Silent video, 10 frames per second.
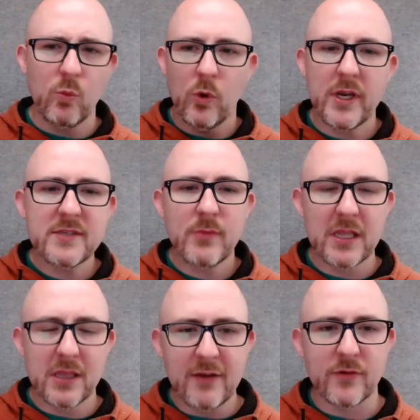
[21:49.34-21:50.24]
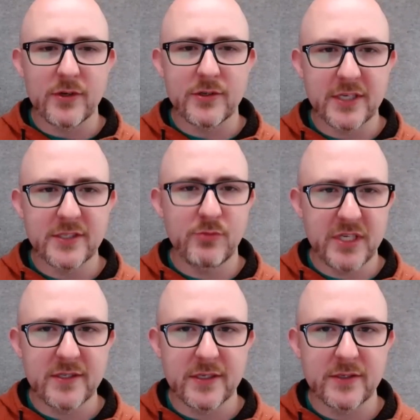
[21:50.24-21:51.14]
what is my leverage as a
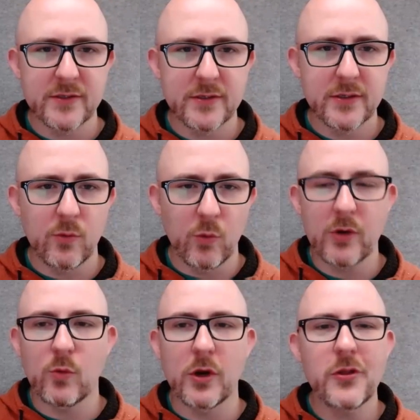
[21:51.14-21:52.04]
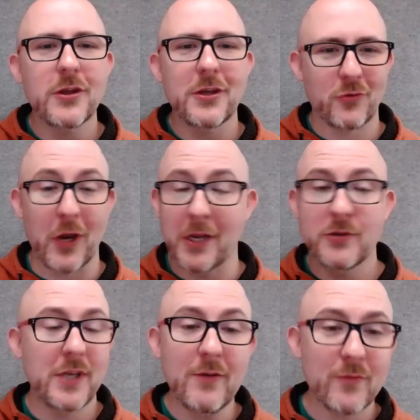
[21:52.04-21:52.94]
business? What are they trying
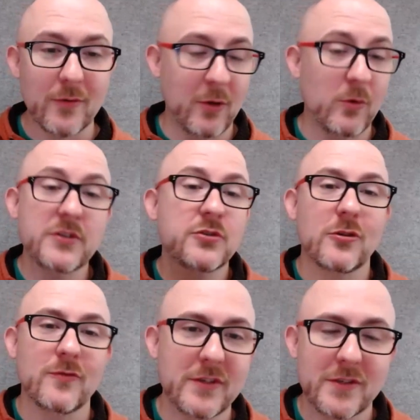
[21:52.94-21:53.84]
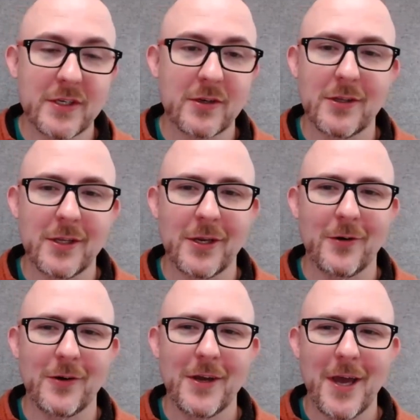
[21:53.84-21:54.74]
to get from me? What service and,
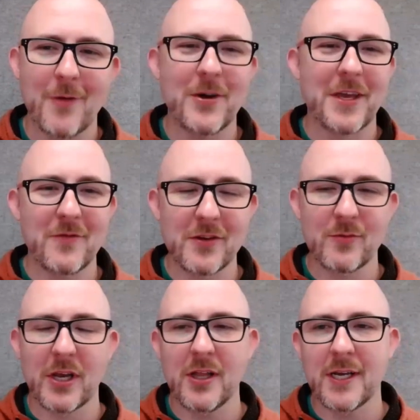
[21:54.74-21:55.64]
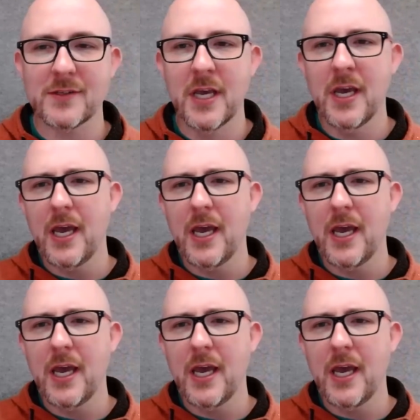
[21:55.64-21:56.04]
am I giving to my clients?